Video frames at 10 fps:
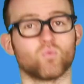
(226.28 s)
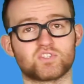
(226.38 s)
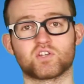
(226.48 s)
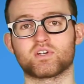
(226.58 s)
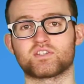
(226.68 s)

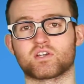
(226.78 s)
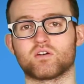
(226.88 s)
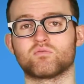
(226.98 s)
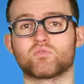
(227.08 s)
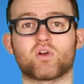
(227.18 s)
Once you're ready to
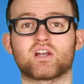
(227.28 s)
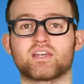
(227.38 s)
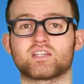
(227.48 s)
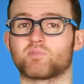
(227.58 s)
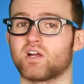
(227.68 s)
go,
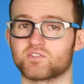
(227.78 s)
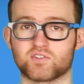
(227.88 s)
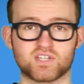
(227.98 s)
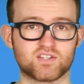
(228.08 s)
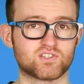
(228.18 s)
Rebrandly has browser
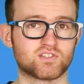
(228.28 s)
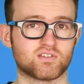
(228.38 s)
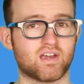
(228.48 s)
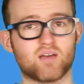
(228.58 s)
extensions,